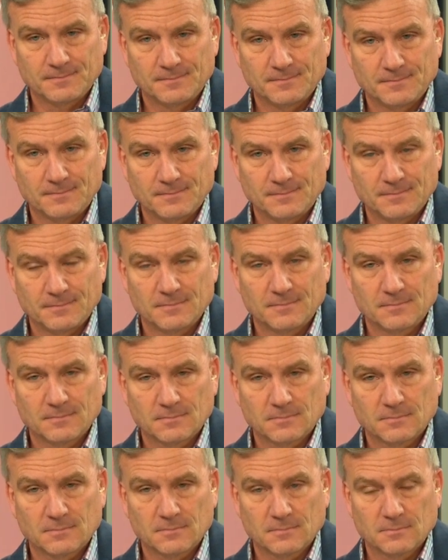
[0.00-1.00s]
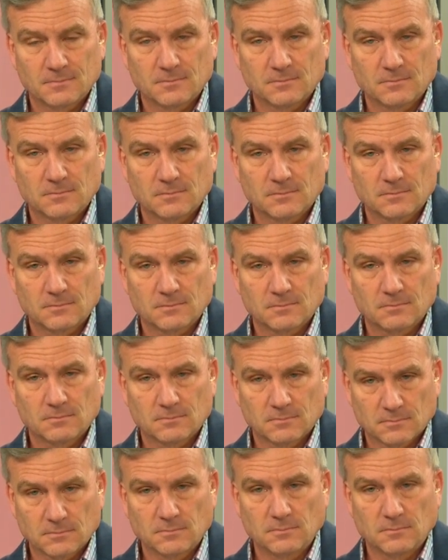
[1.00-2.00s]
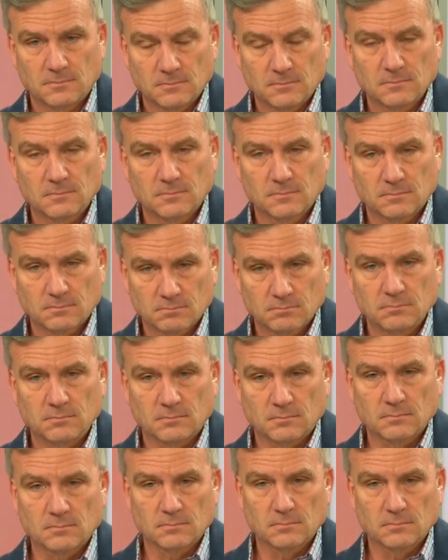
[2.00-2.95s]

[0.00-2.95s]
The person shown says nothing.